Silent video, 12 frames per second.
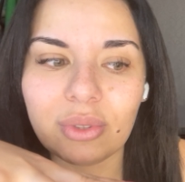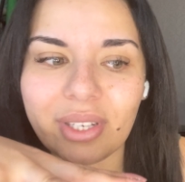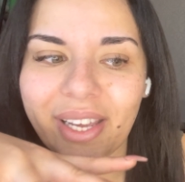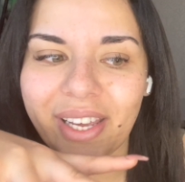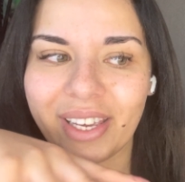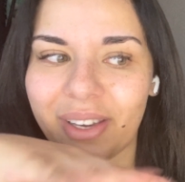
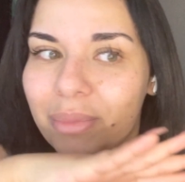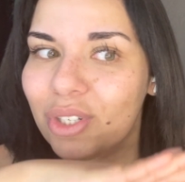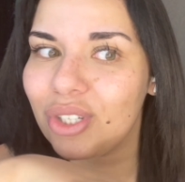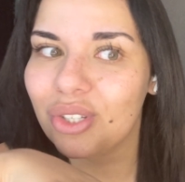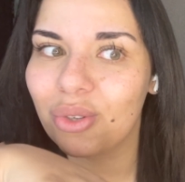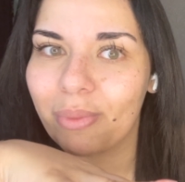Like, I'm gonna
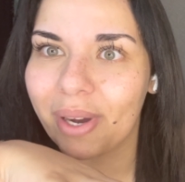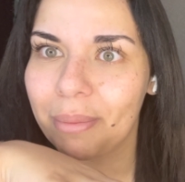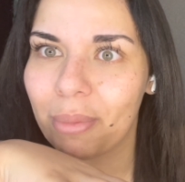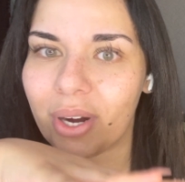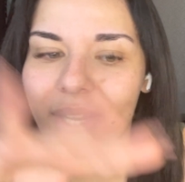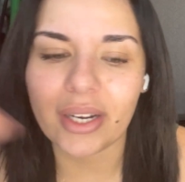just do my
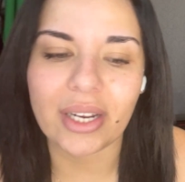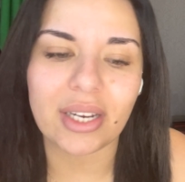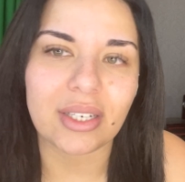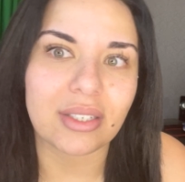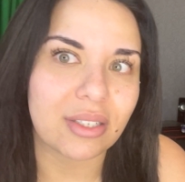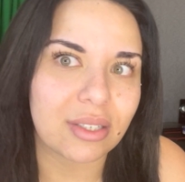part
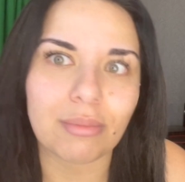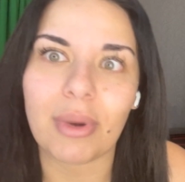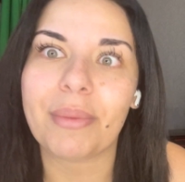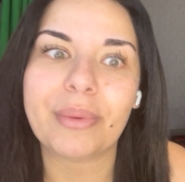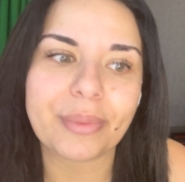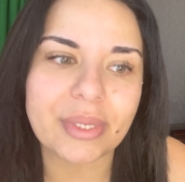and mind
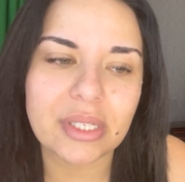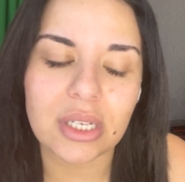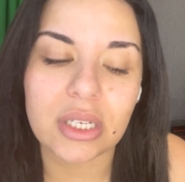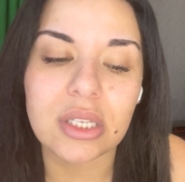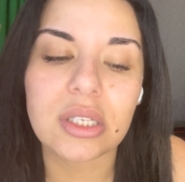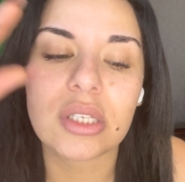my
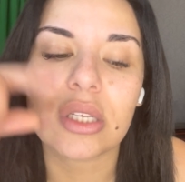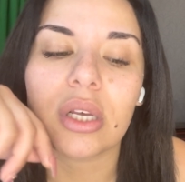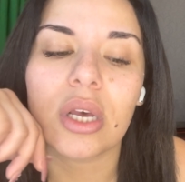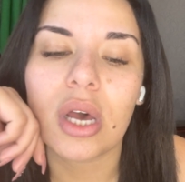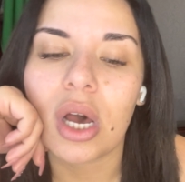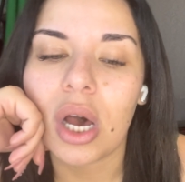business.
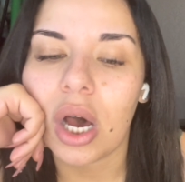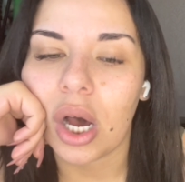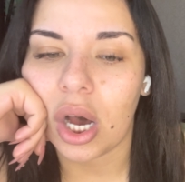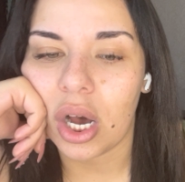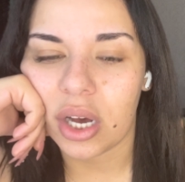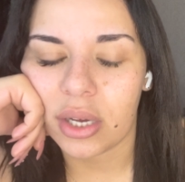
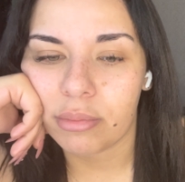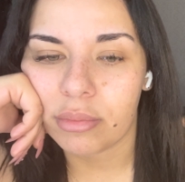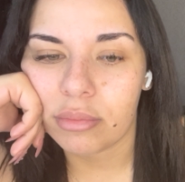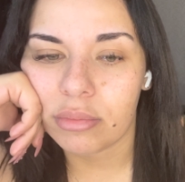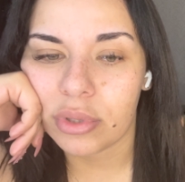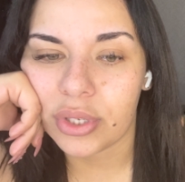
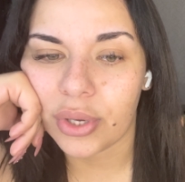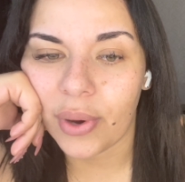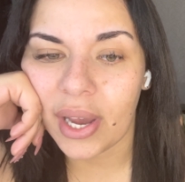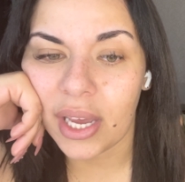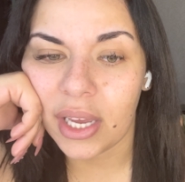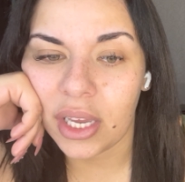So I
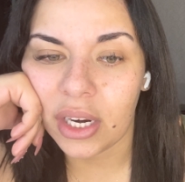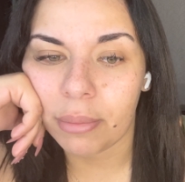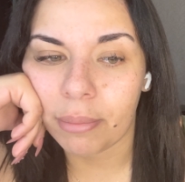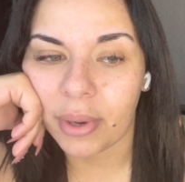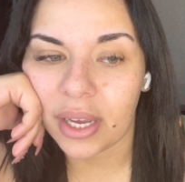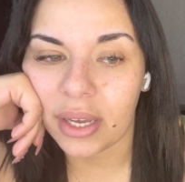had hit up
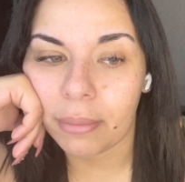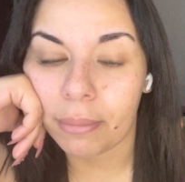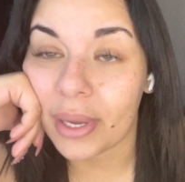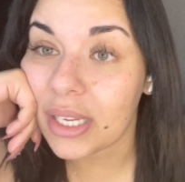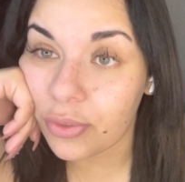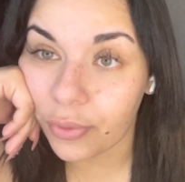my
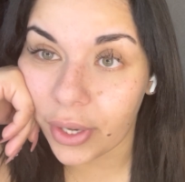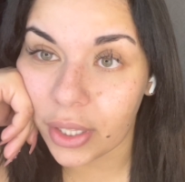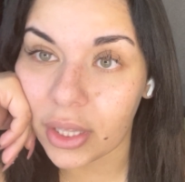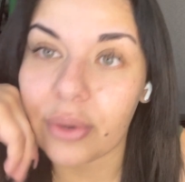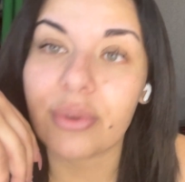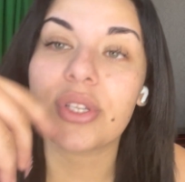best friend
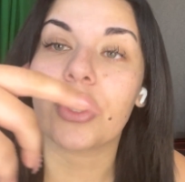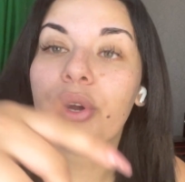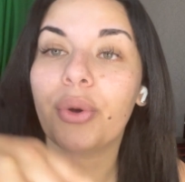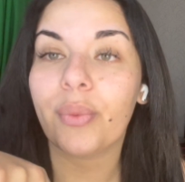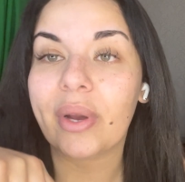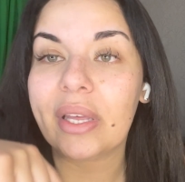that was on her
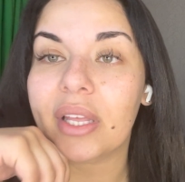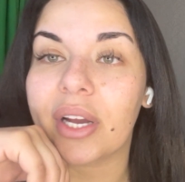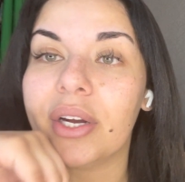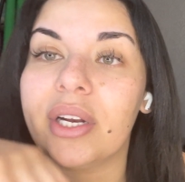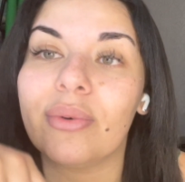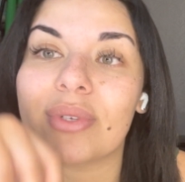way there,
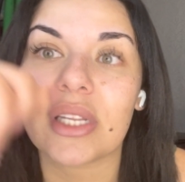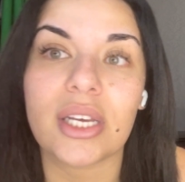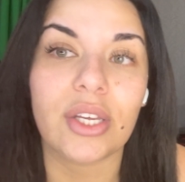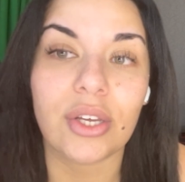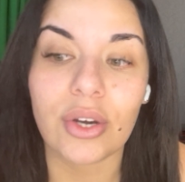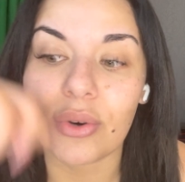and I was like,
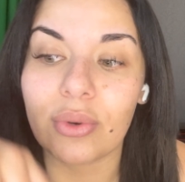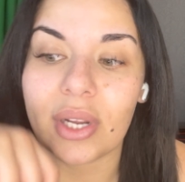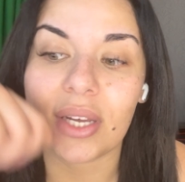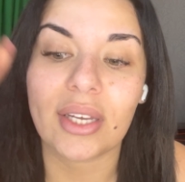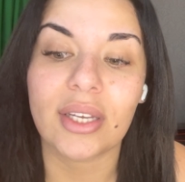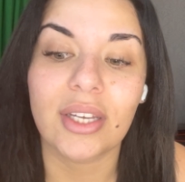yo,
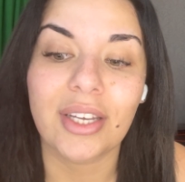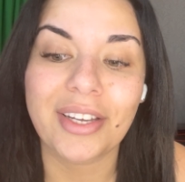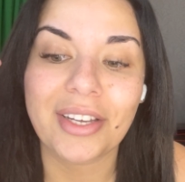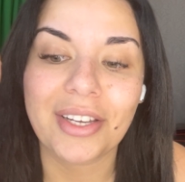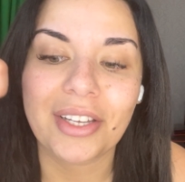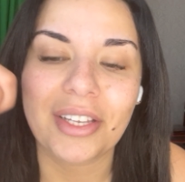like,
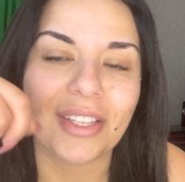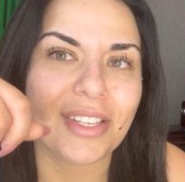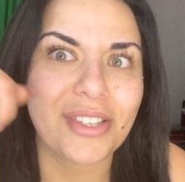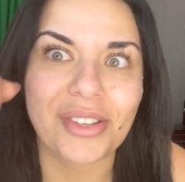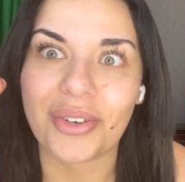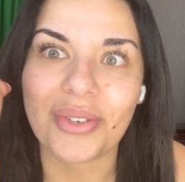this
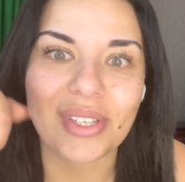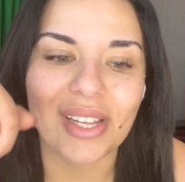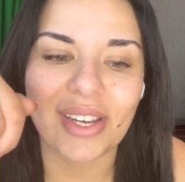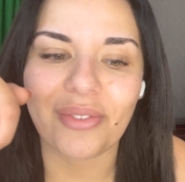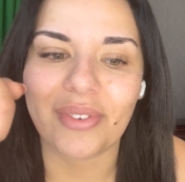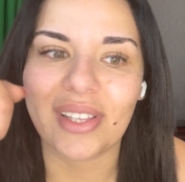girl's
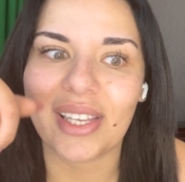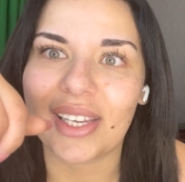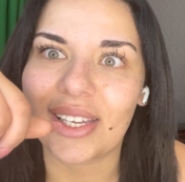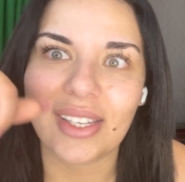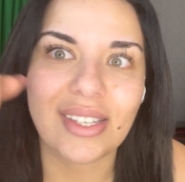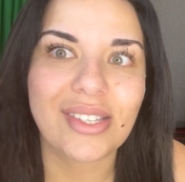like
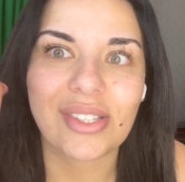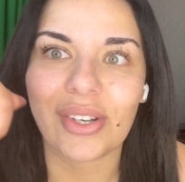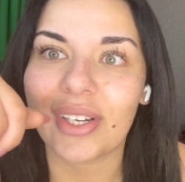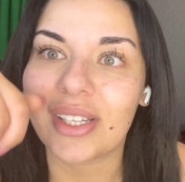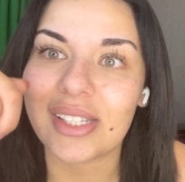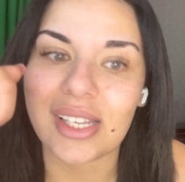really
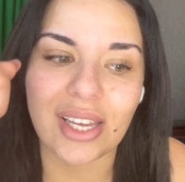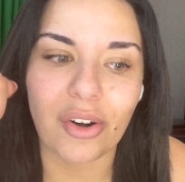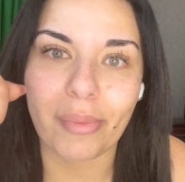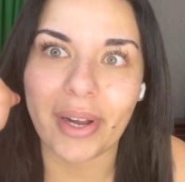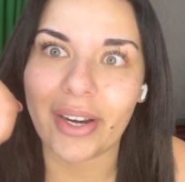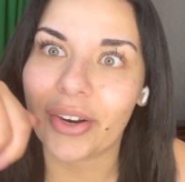starting to get on
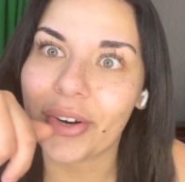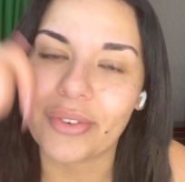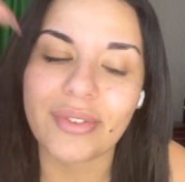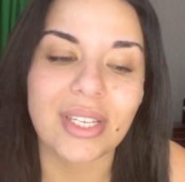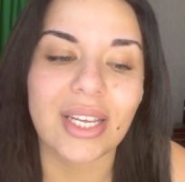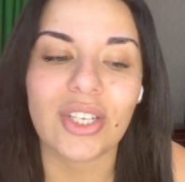my
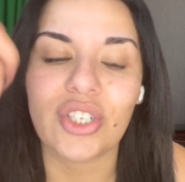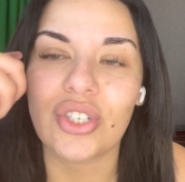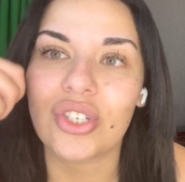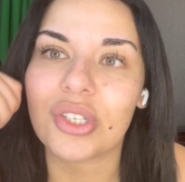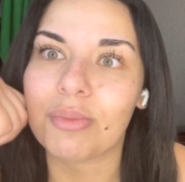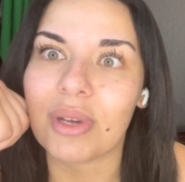nerves. Like, she's
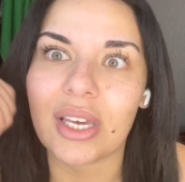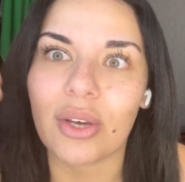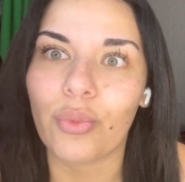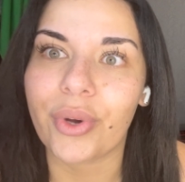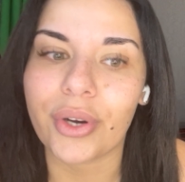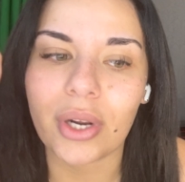just making
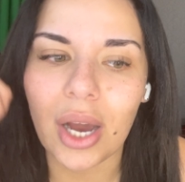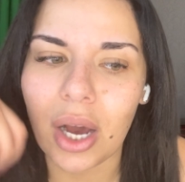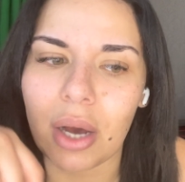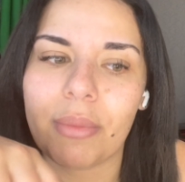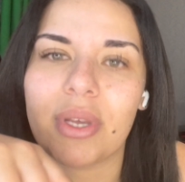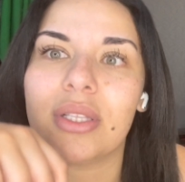weird
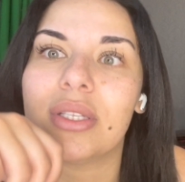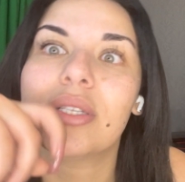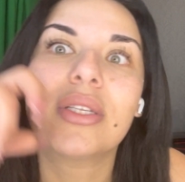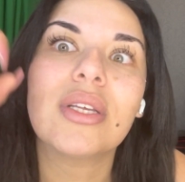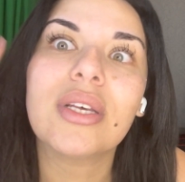comments.